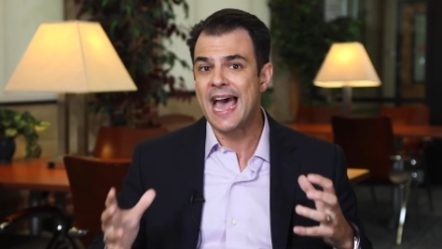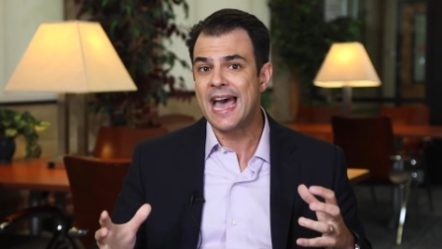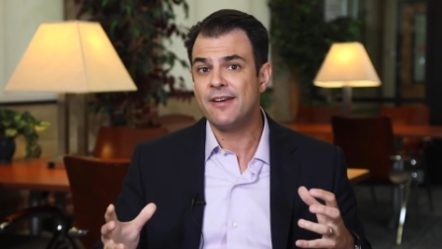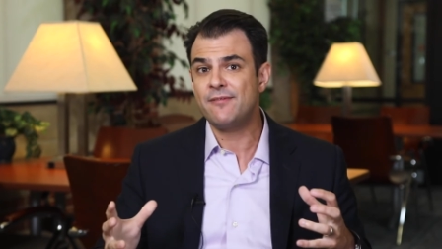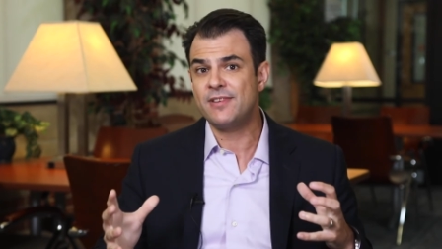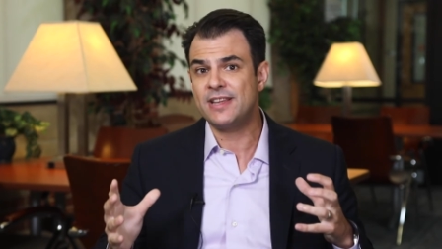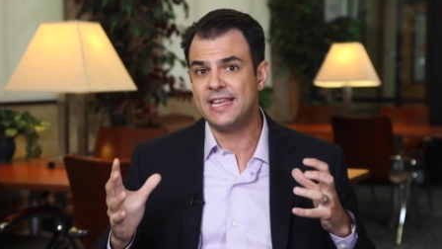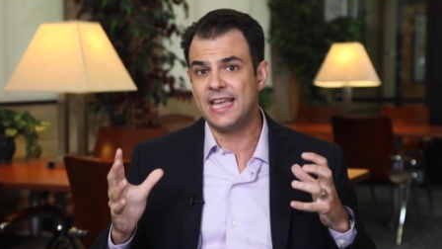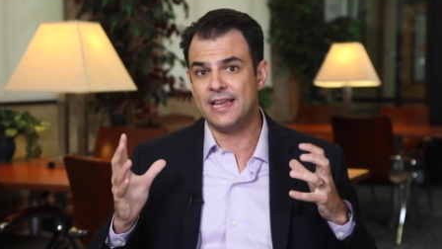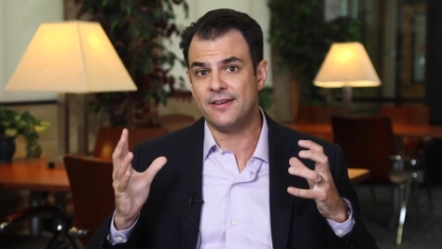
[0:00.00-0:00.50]

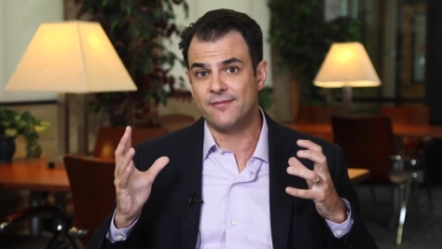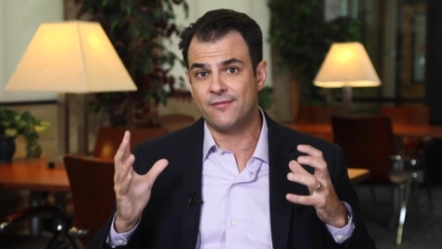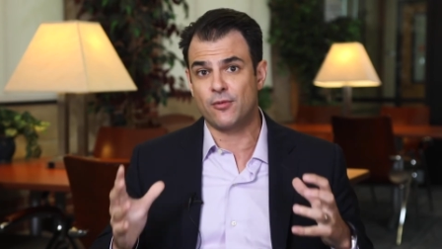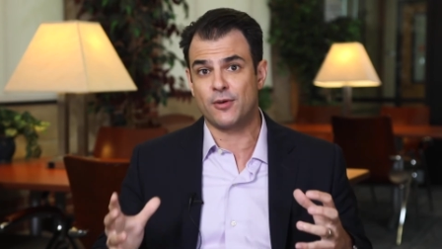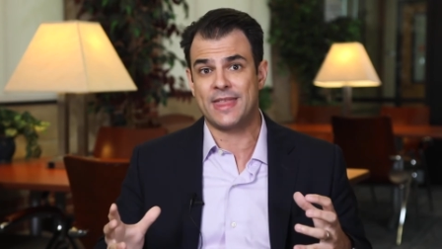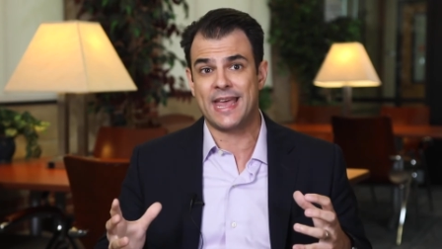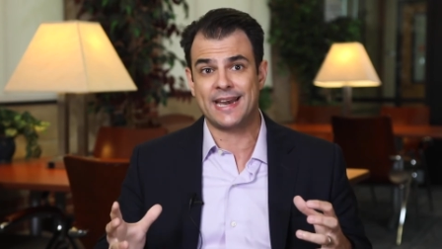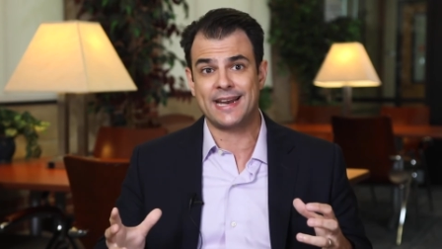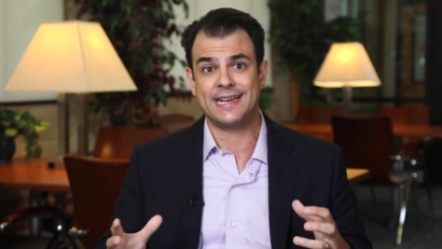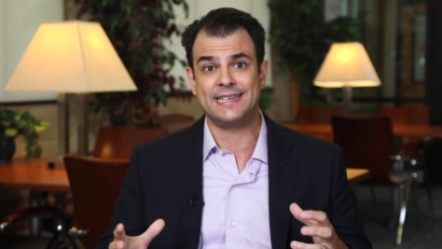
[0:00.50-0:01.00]
advocate
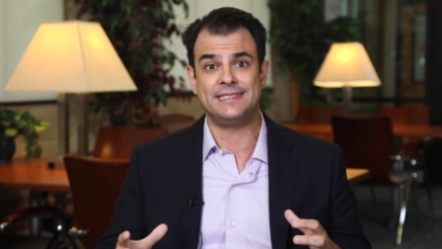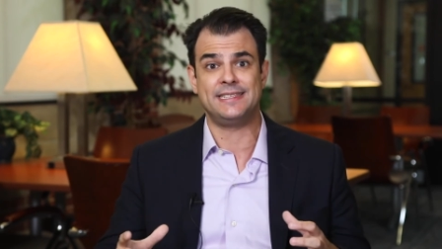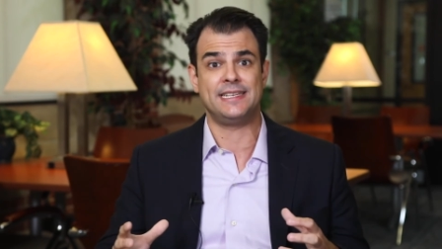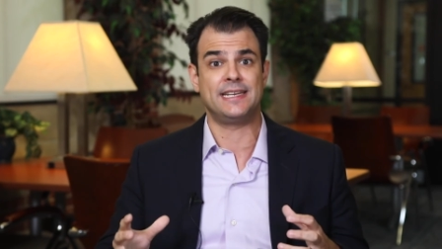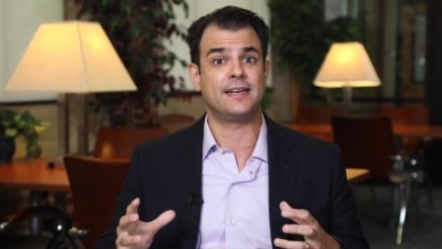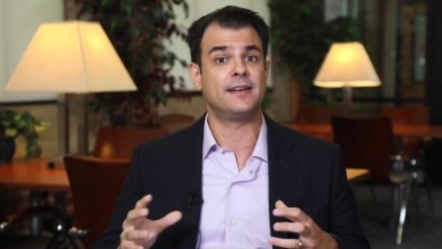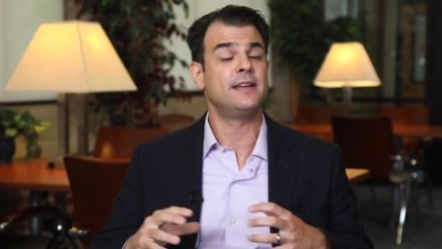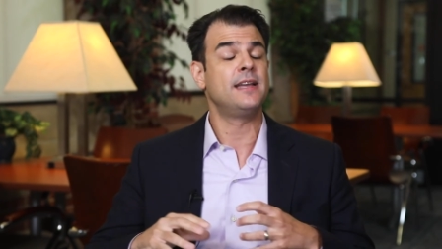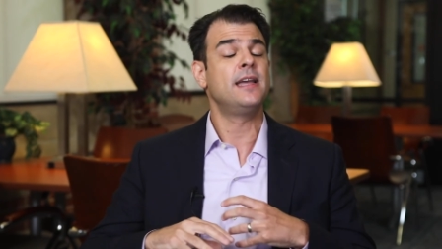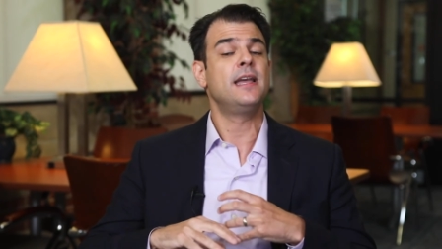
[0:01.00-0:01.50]
for that
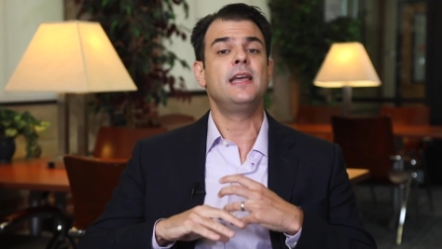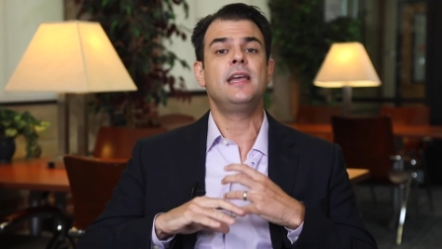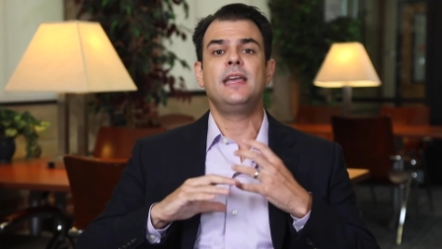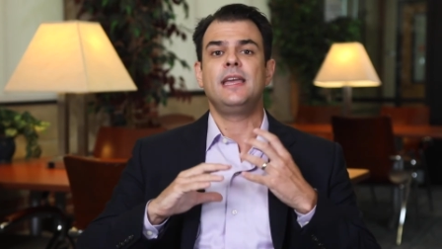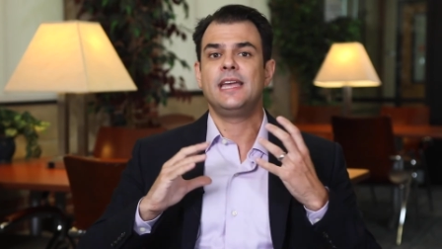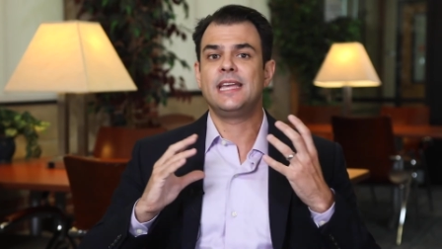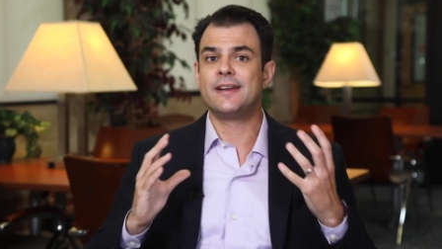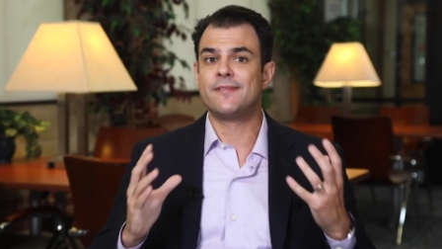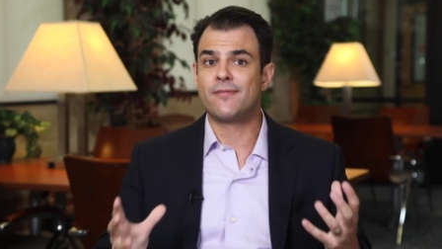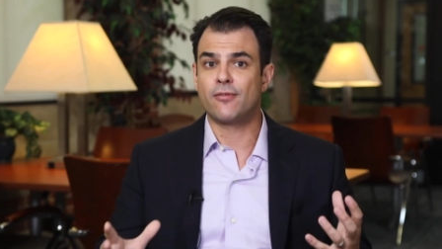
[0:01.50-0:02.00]
idea
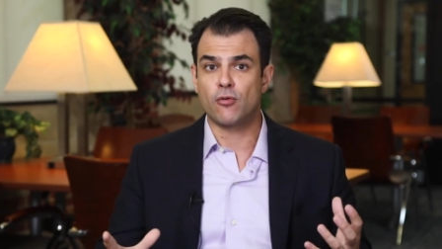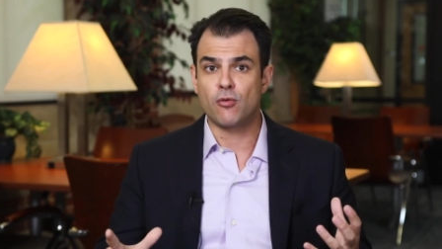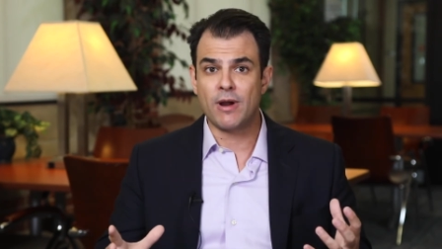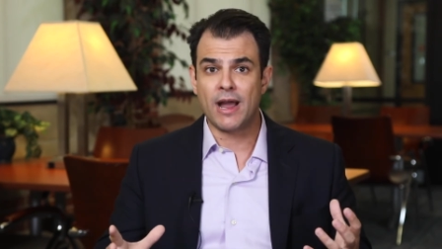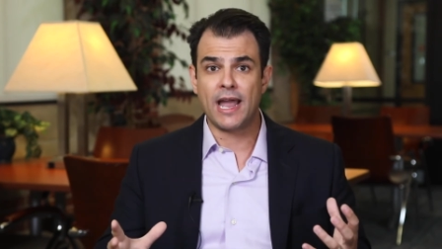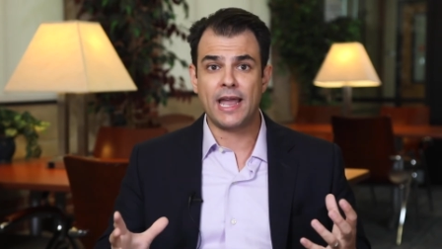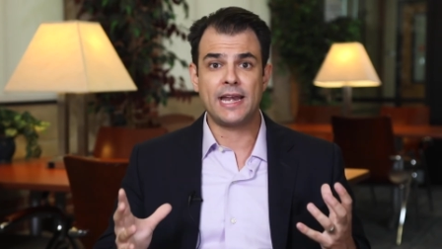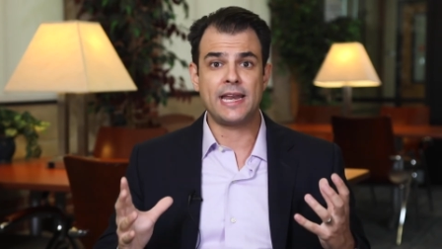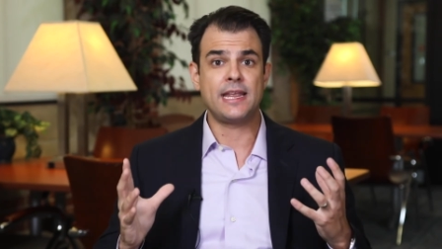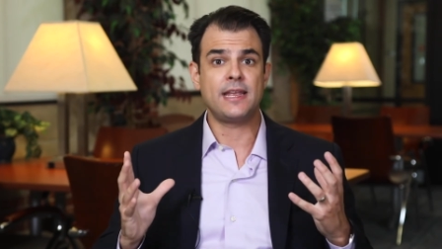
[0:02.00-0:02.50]
in a
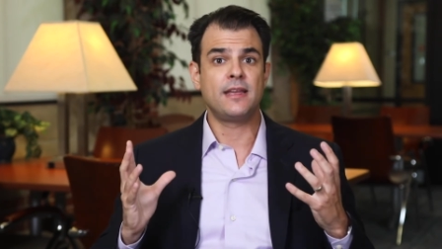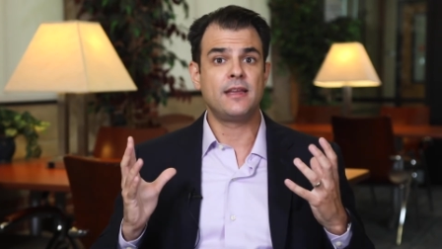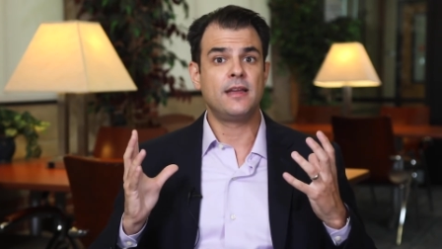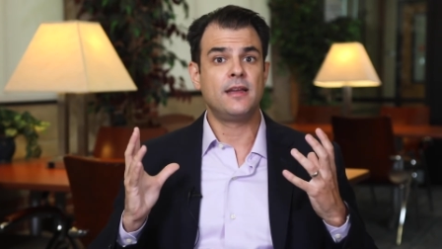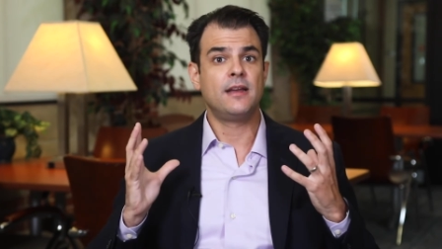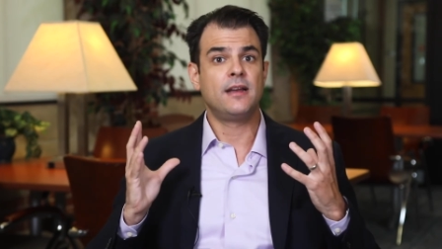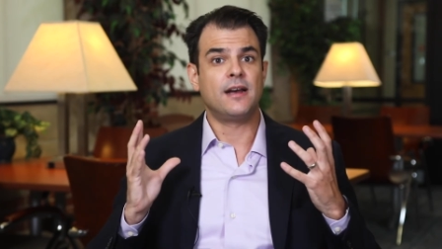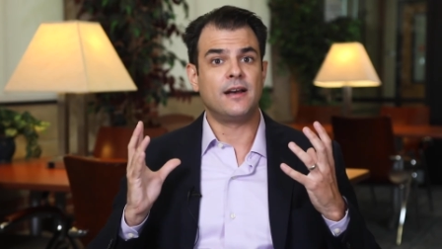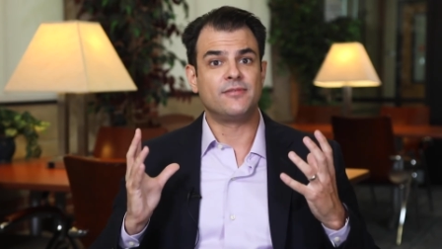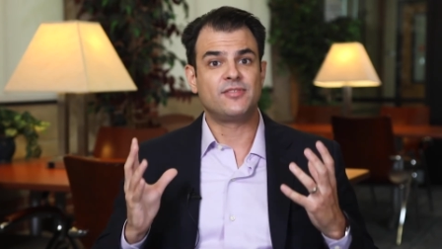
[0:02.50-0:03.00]
variety
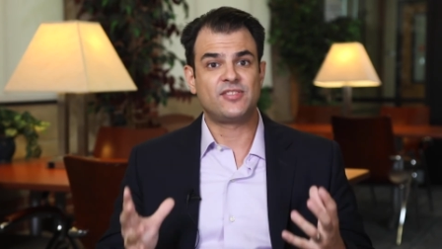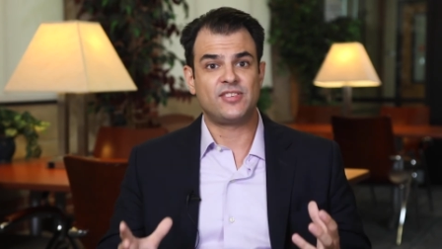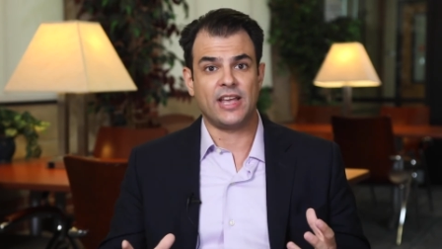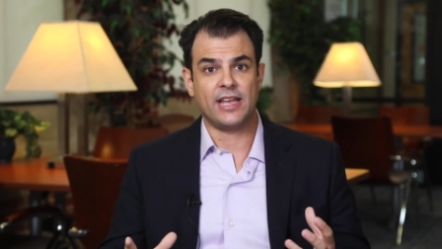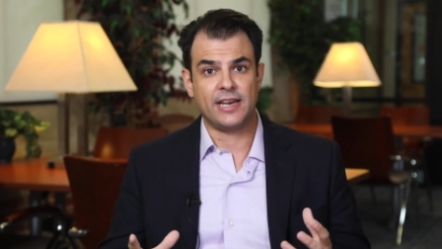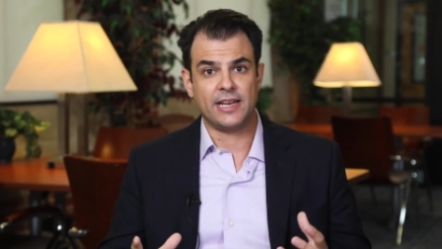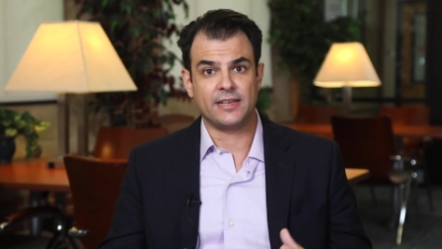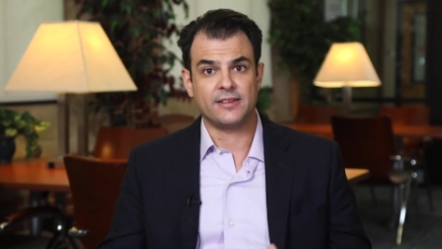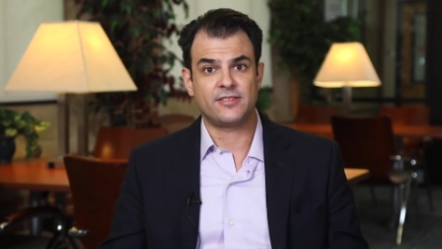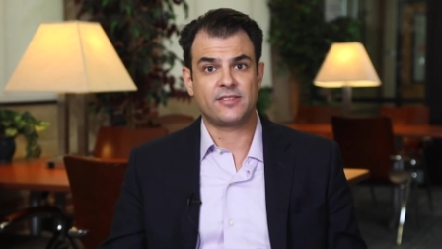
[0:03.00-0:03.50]
of
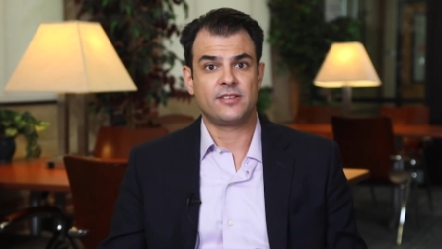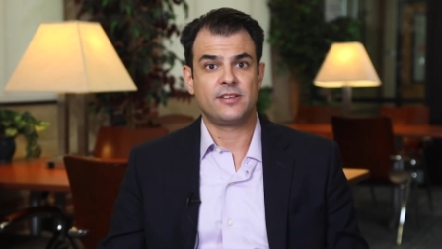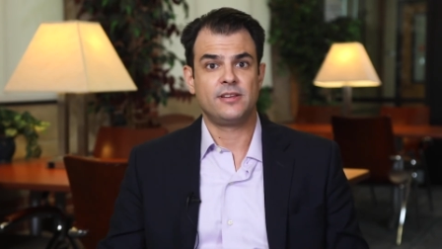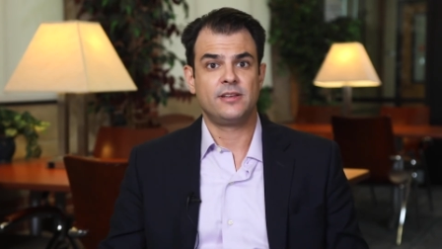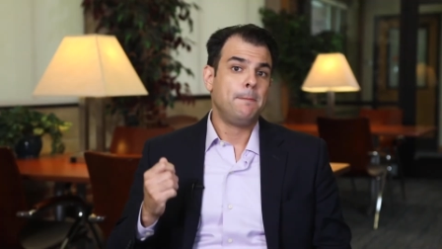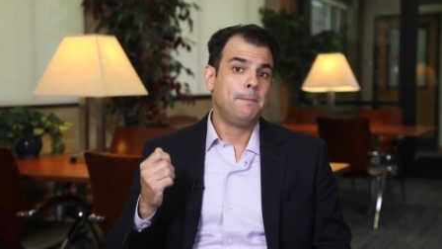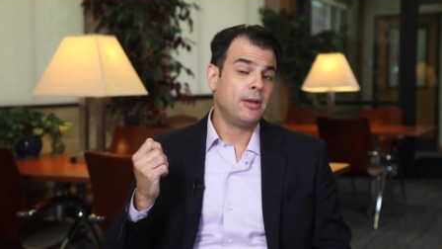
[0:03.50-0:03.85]
settings.